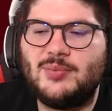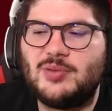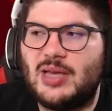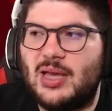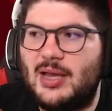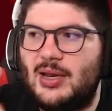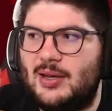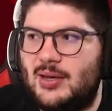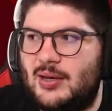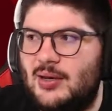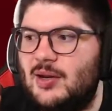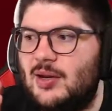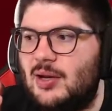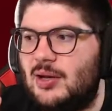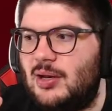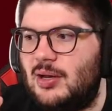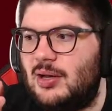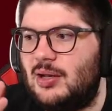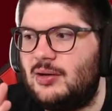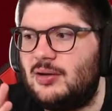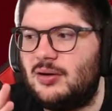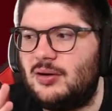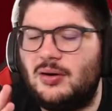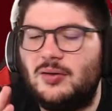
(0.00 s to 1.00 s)
And
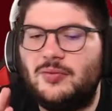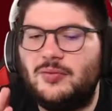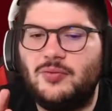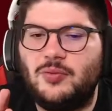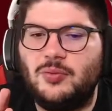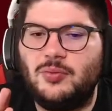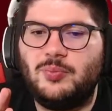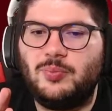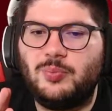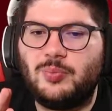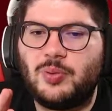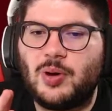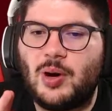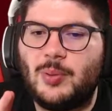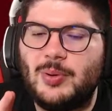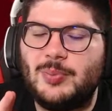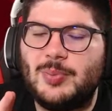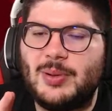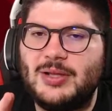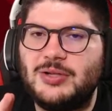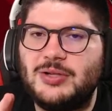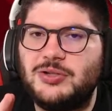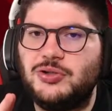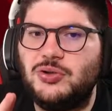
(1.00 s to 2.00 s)
Lindelof will probably
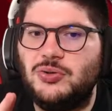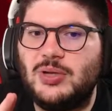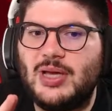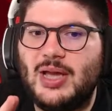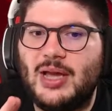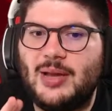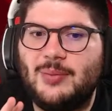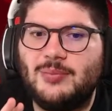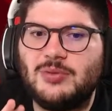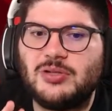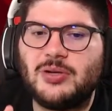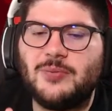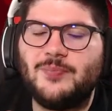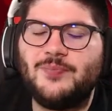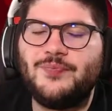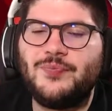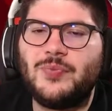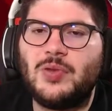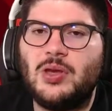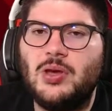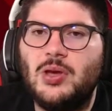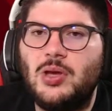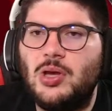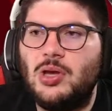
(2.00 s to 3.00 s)
play two games.
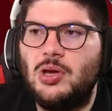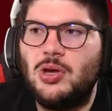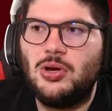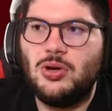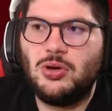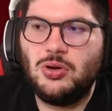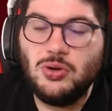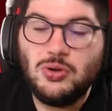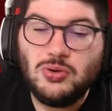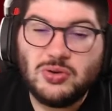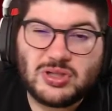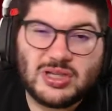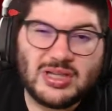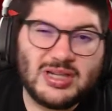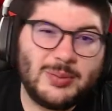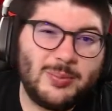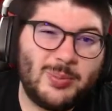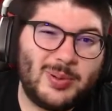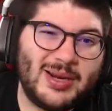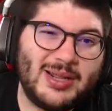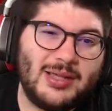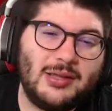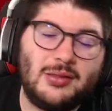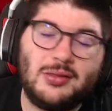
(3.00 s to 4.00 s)
Who's going to
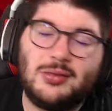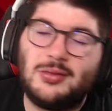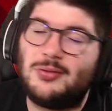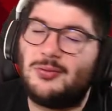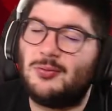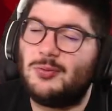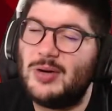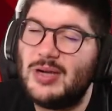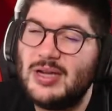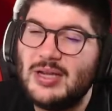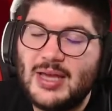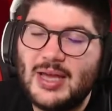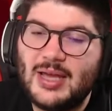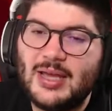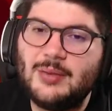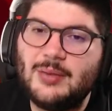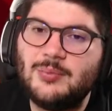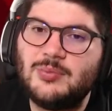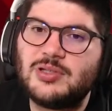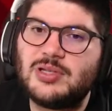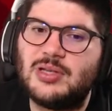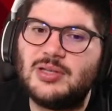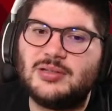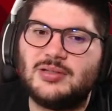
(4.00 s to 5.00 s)
play three
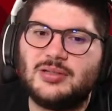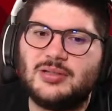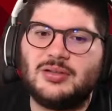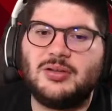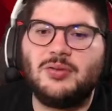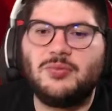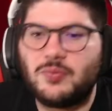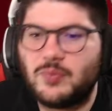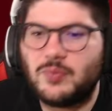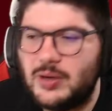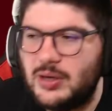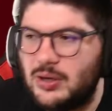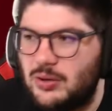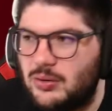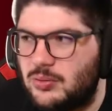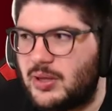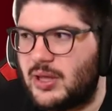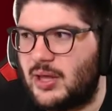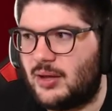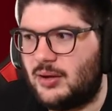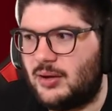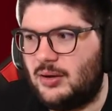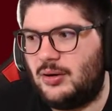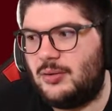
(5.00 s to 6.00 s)
games is the real
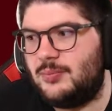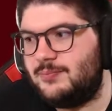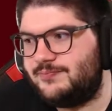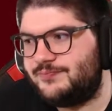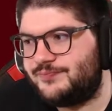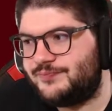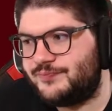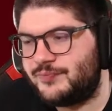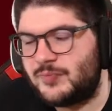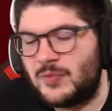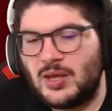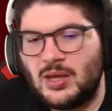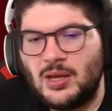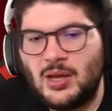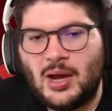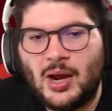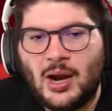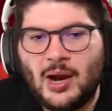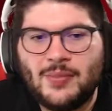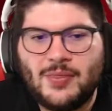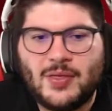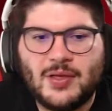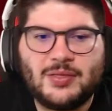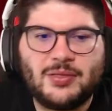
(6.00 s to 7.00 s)
kicker. I
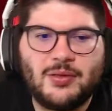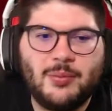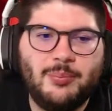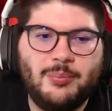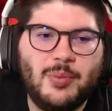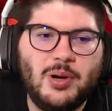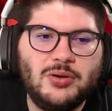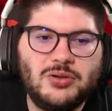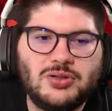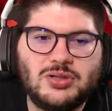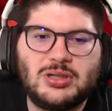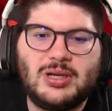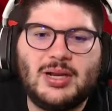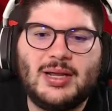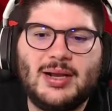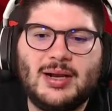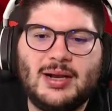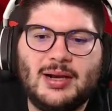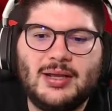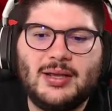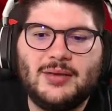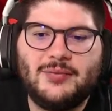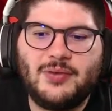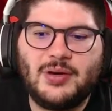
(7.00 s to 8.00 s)
think the most
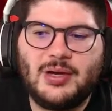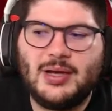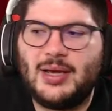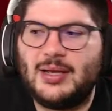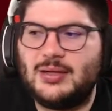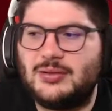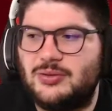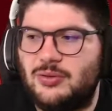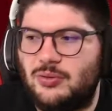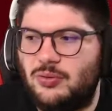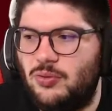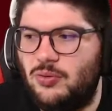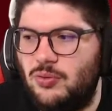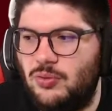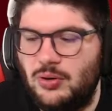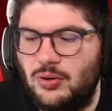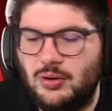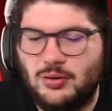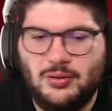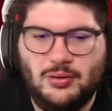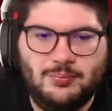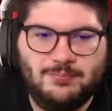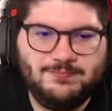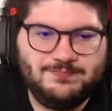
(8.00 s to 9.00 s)
likely, if I had to order
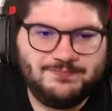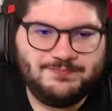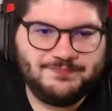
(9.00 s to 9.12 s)
them,